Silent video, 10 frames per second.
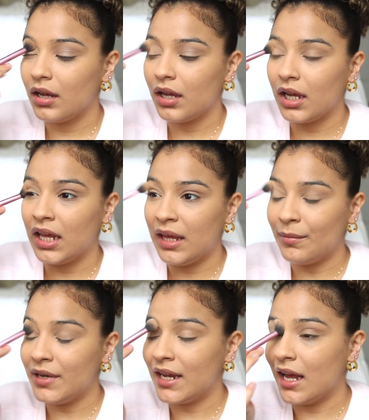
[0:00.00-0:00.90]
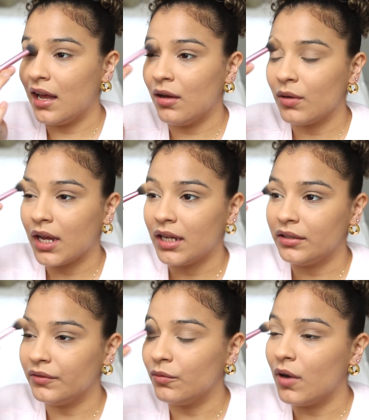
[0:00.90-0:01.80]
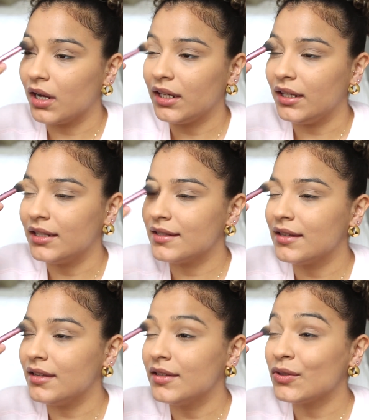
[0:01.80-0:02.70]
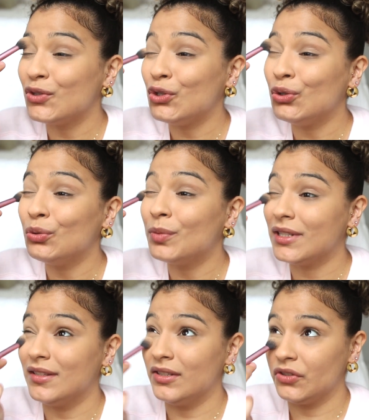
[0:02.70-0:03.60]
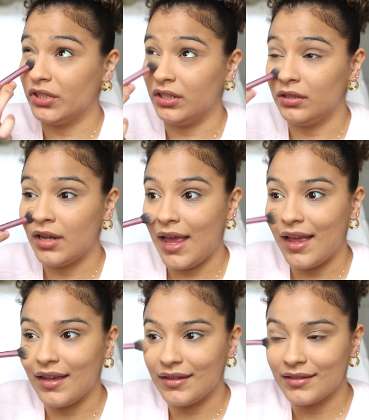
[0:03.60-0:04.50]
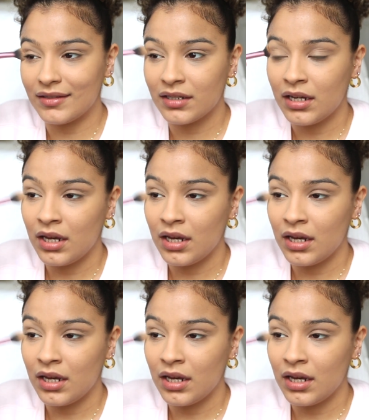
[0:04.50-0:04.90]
I am now kind of walking into this new position as